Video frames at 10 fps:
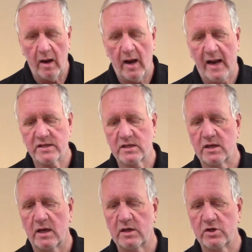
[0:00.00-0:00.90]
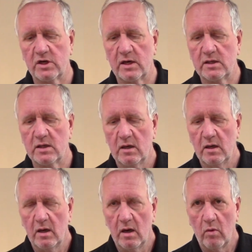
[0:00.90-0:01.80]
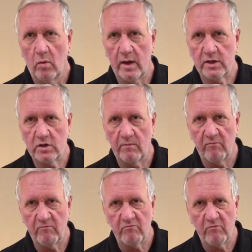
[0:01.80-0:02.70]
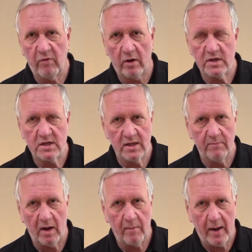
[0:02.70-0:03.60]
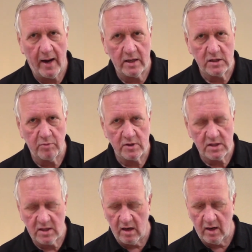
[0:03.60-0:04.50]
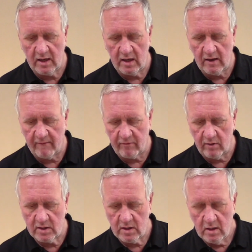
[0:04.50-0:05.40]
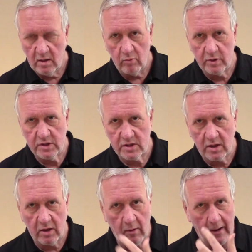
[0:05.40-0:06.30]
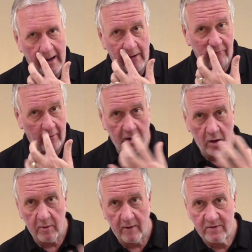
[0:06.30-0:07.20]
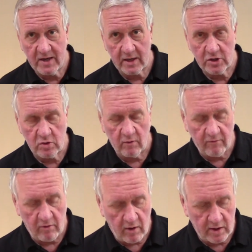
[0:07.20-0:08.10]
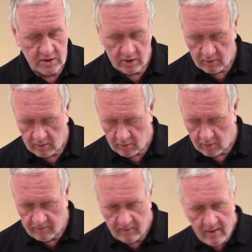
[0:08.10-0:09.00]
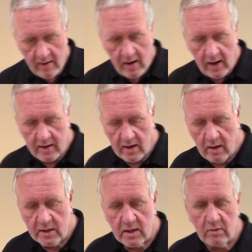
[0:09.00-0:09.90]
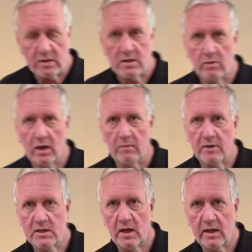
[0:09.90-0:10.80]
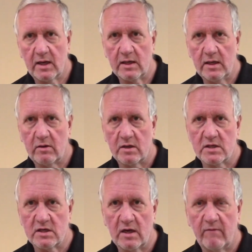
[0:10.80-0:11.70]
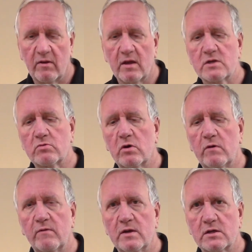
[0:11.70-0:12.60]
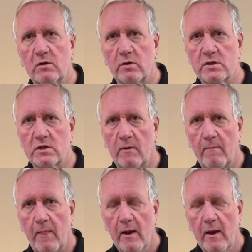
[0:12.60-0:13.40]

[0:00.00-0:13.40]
acetate sheet, which very similar patterns but slightly different, which is going to allow for a little bit of textural variety on the roof. And the idea is that we're going to be taking, you can see for this roof it's got some